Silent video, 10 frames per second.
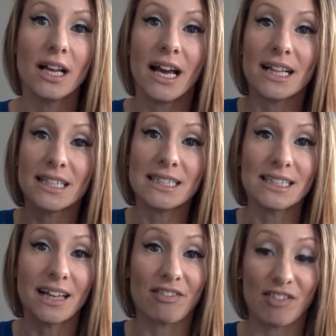at least
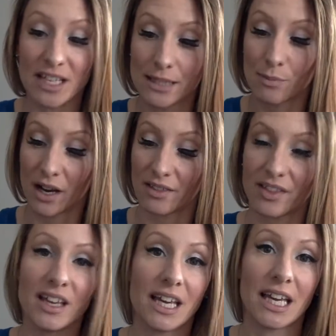not this month
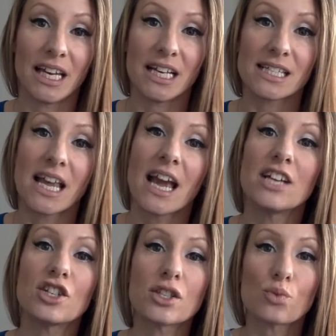it is. And
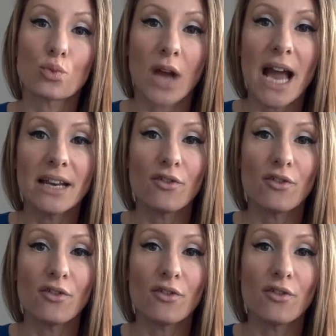just kind of